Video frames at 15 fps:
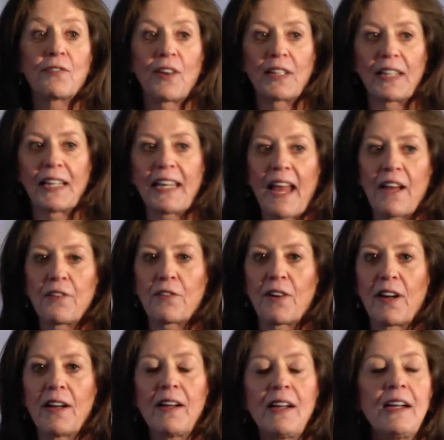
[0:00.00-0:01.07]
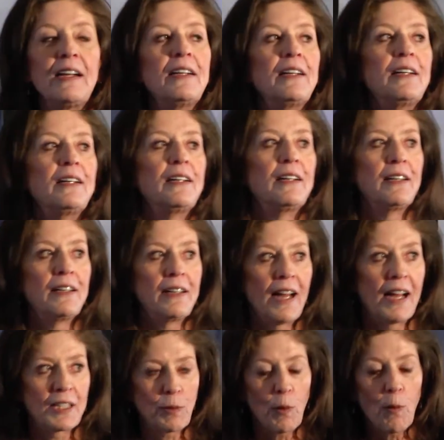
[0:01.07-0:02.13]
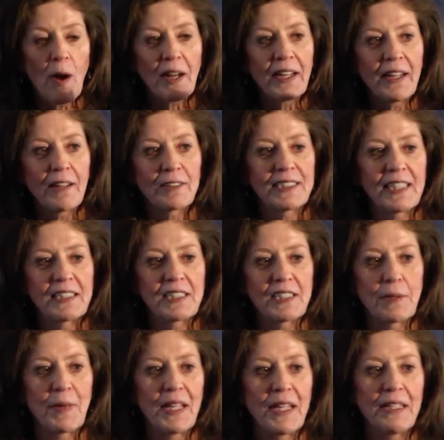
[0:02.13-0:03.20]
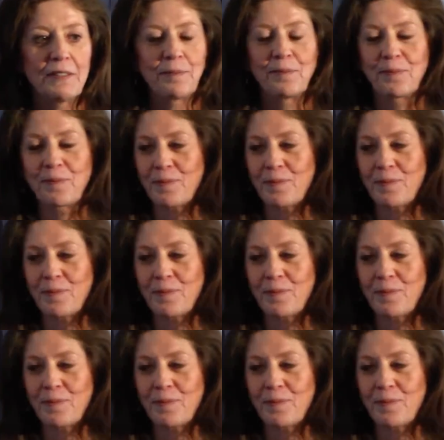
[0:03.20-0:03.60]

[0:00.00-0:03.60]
friendly Kendra, as we're walking out, says to me,